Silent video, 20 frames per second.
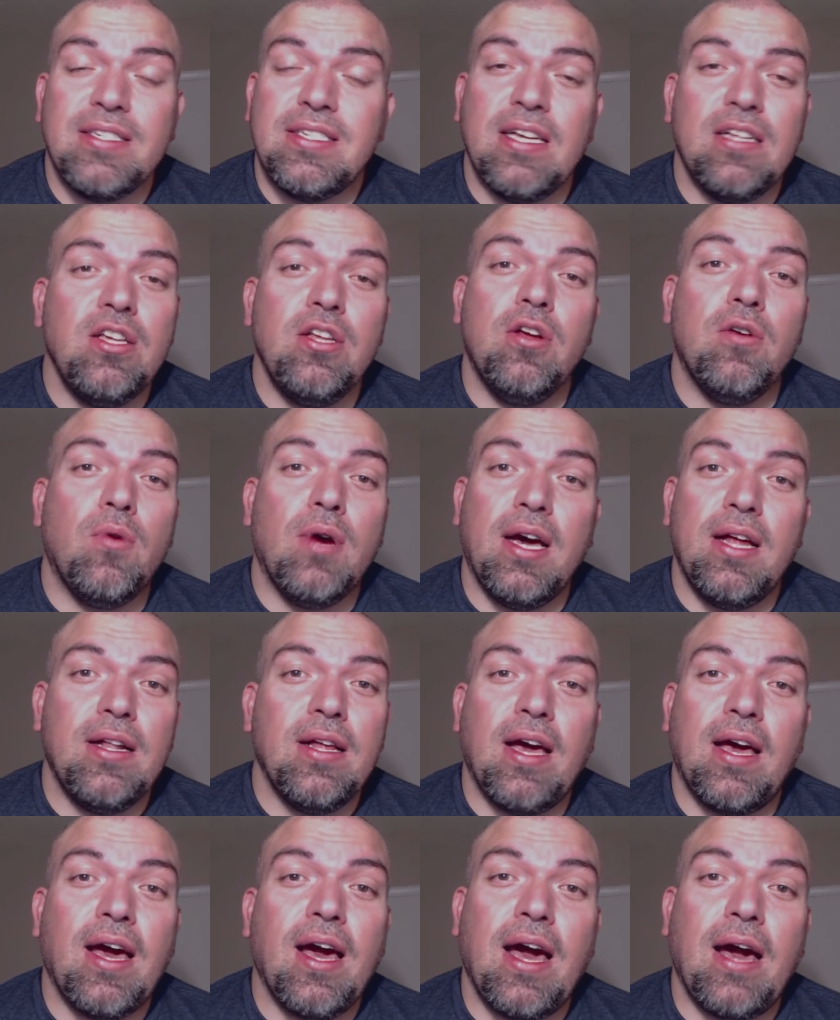I said, you know what,
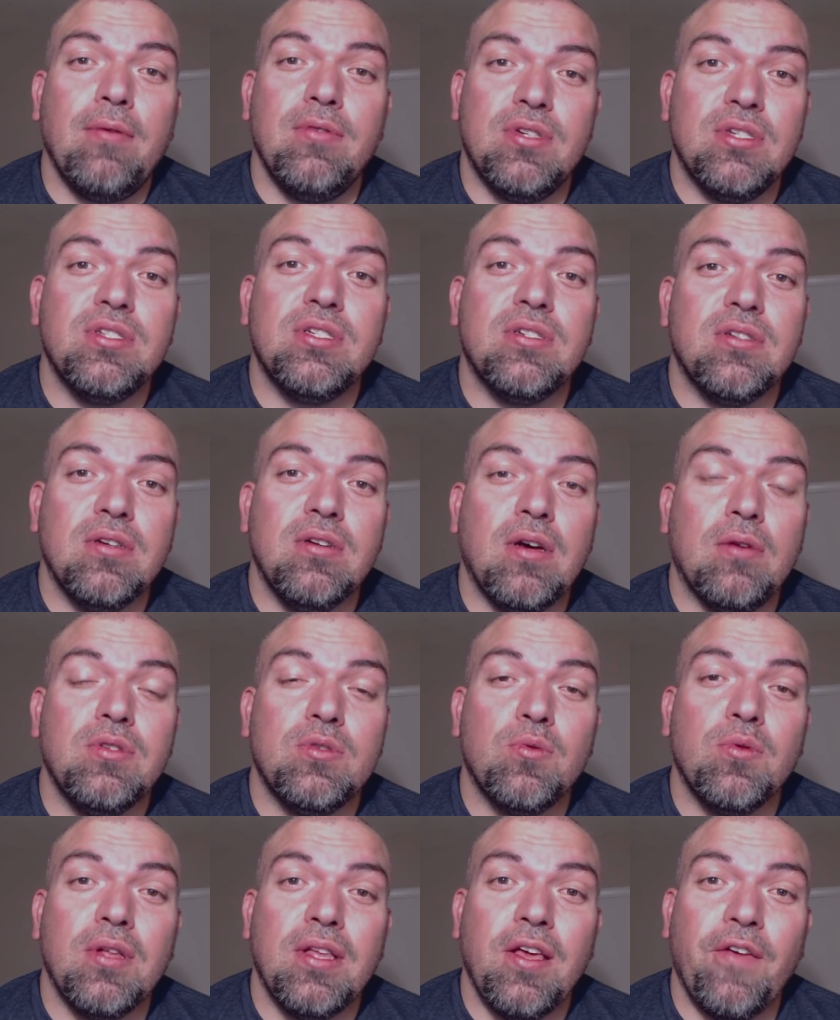I was
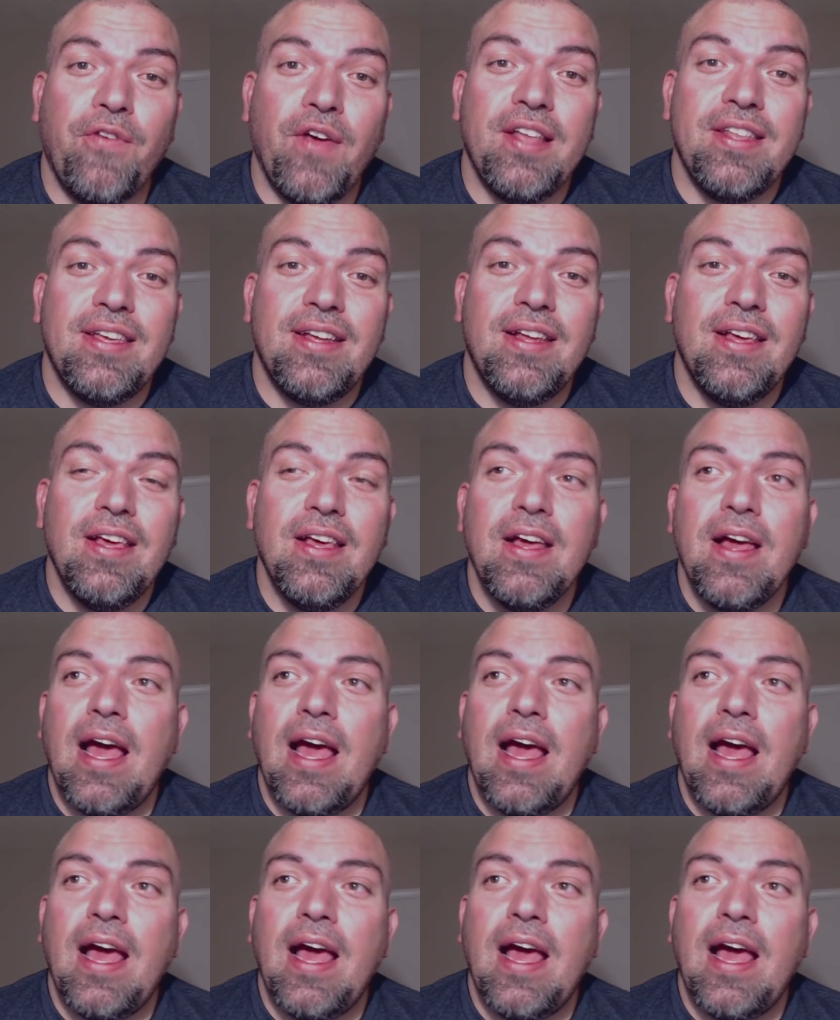really offended.